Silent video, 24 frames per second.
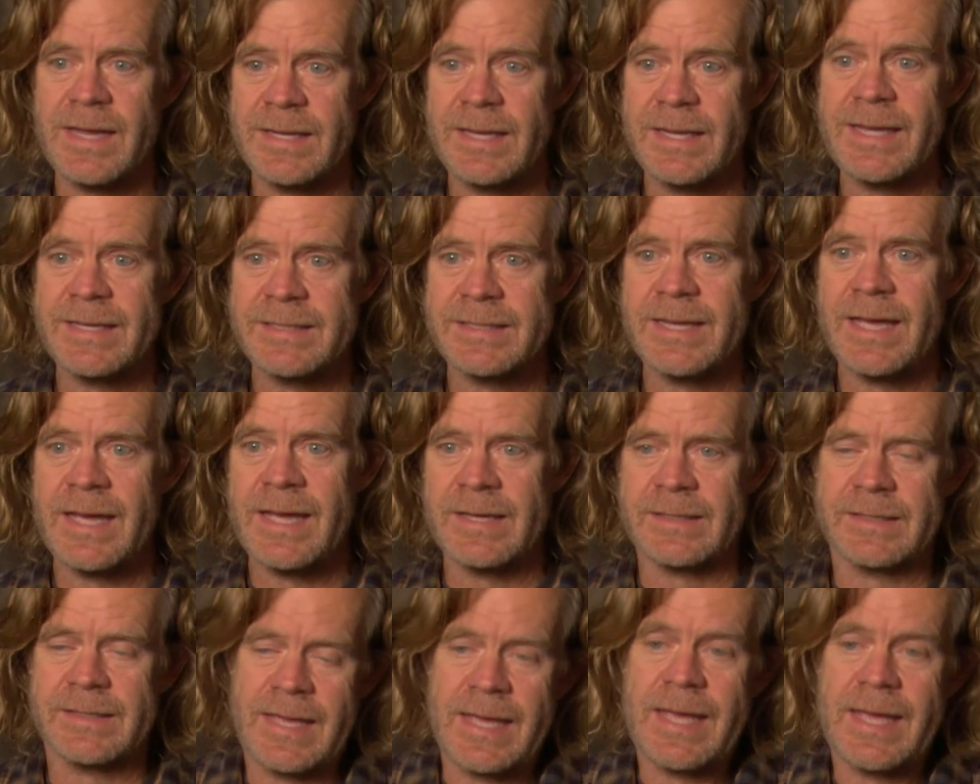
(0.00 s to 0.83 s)
I like to
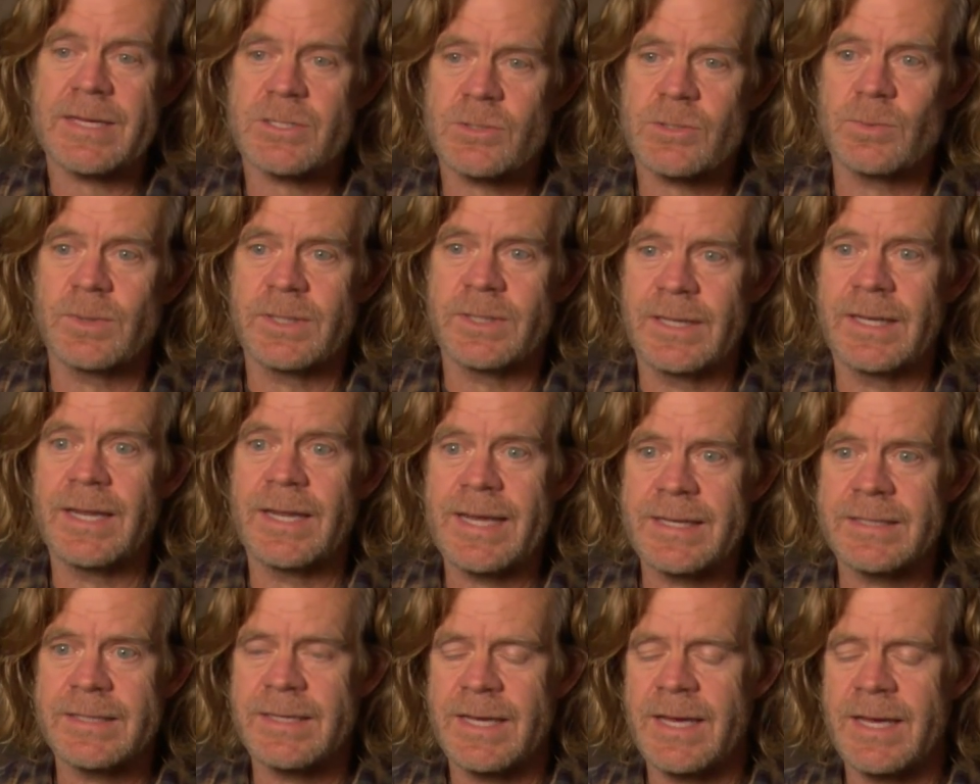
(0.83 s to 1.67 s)
act. I actually
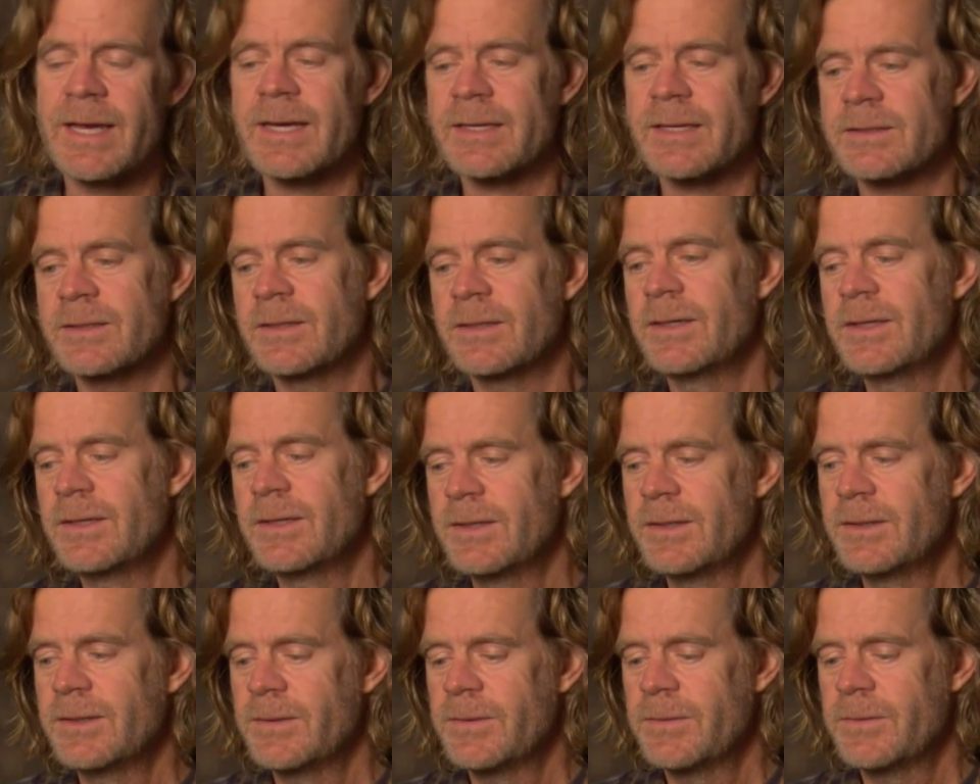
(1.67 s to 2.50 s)
like to act
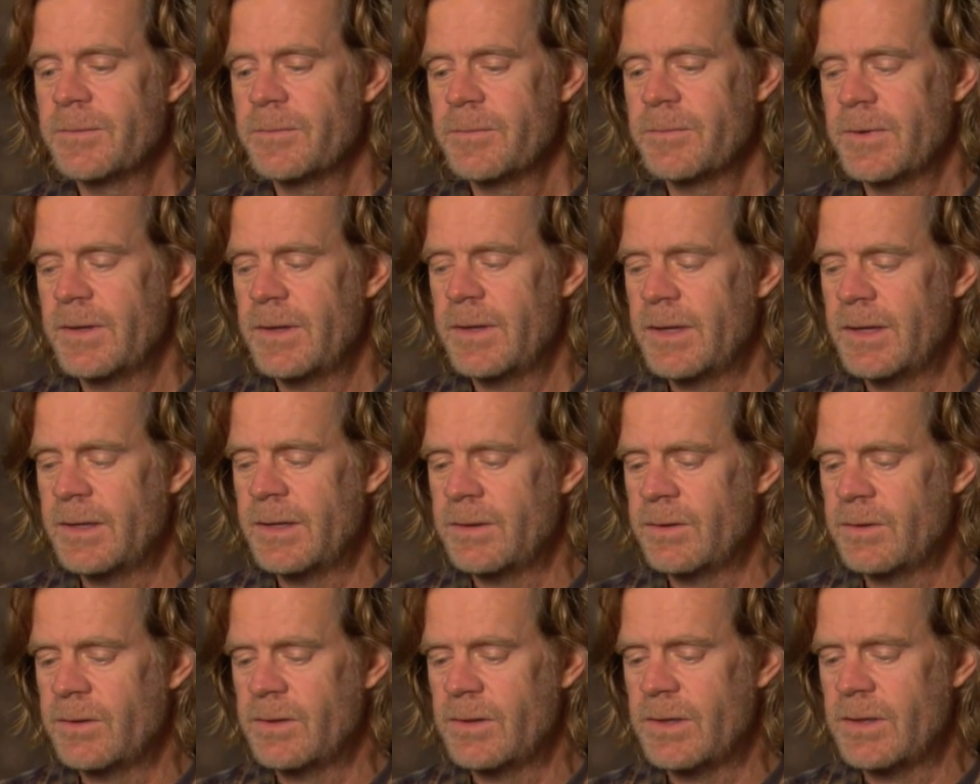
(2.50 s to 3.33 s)

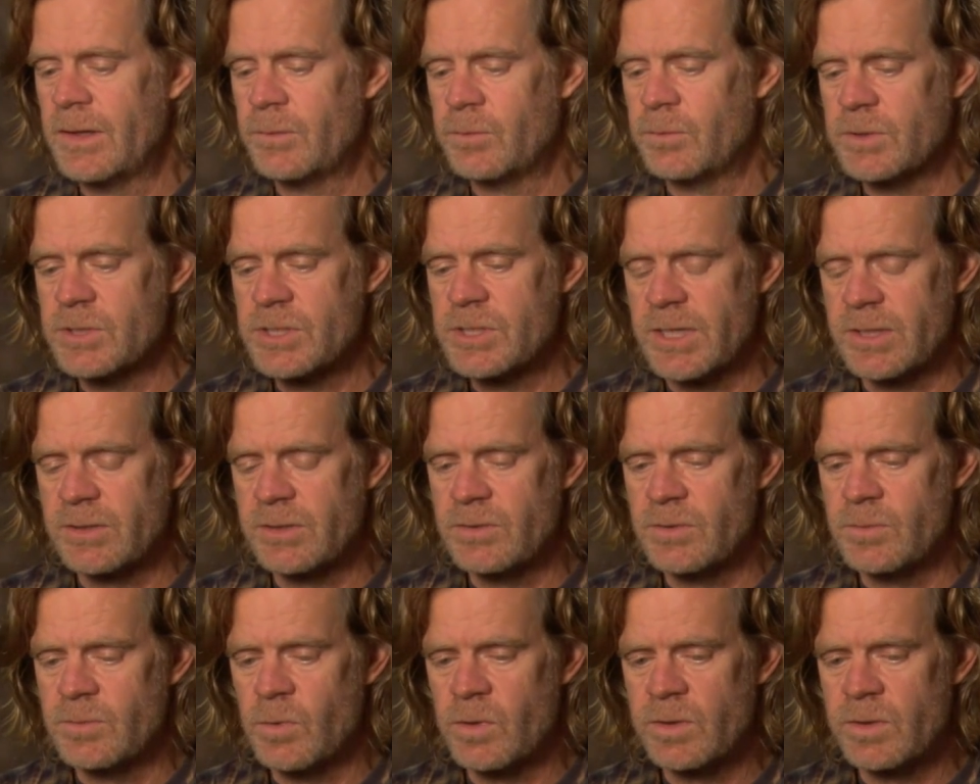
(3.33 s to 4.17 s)
and I wish I
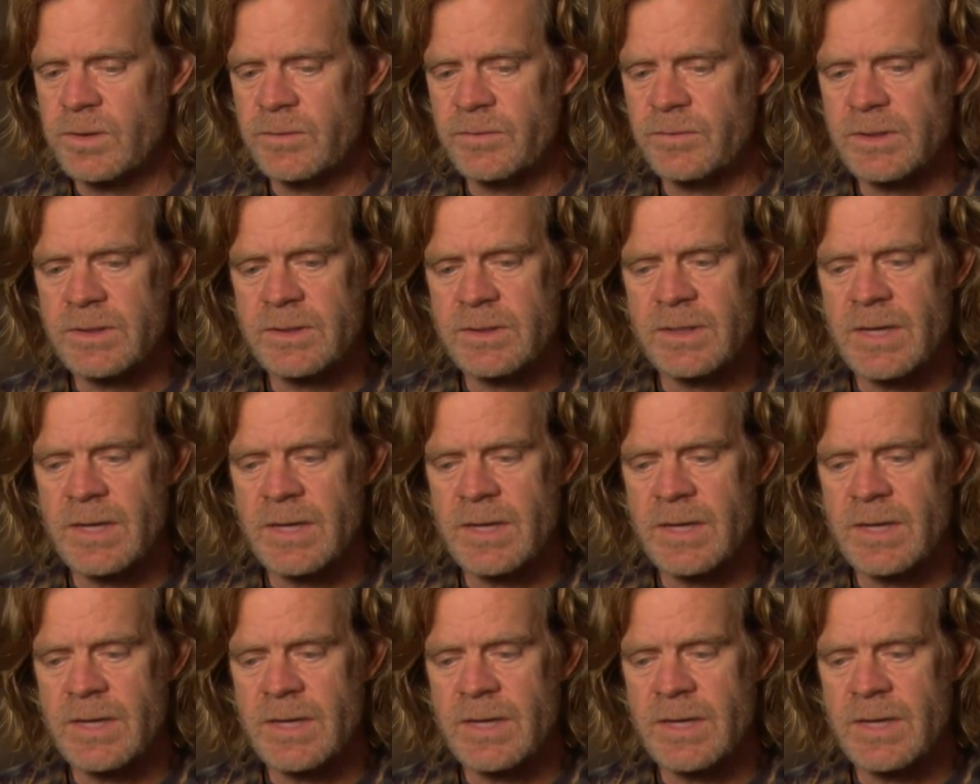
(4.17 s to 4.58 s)
could do more of it.